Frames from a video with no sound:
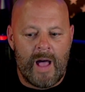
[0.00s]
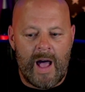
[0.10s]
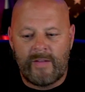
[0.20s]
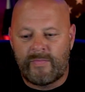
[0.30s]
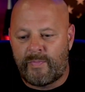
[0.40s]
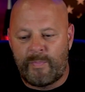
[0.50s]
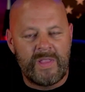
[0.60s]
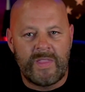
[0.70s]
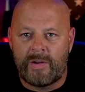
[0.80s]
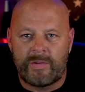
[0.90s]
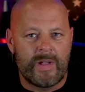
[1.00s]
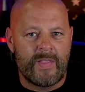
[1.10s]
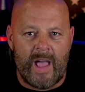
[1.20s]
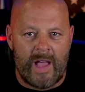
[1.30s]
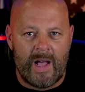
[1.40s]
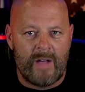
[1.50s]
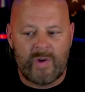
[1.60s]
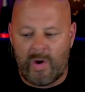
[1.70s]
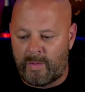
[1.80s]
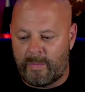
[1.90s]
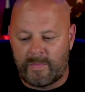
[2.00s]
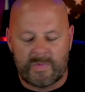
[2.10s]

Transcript: I've been there, done that. I've caught